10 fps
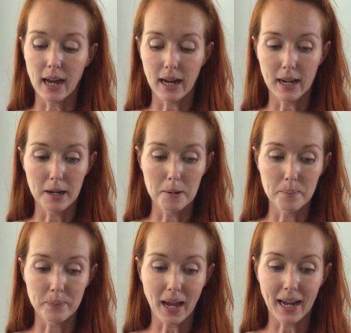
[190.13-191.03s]

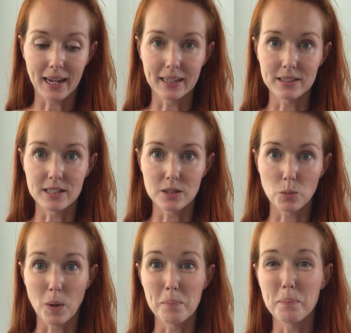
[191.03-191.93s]
and
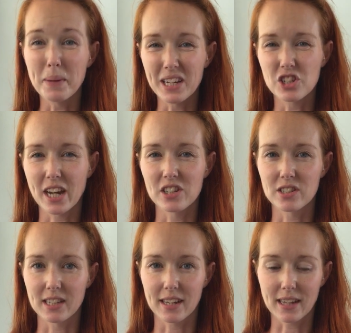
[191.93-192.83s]
when big
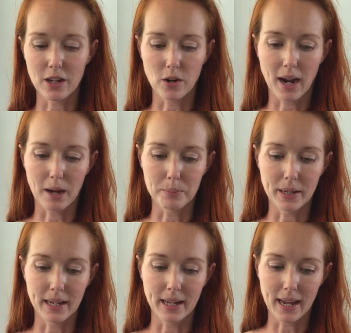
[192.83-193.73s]
changes like that are
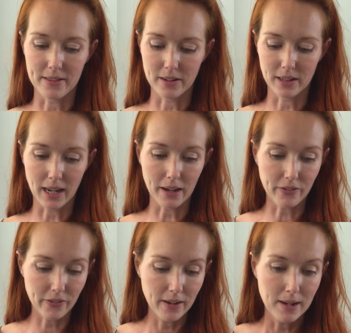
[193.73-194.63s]
happening in their
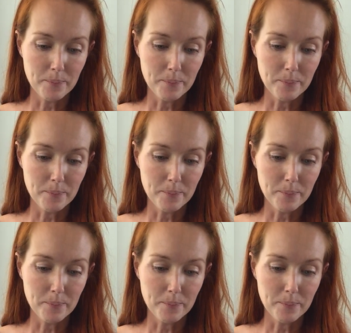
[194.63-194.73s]
life.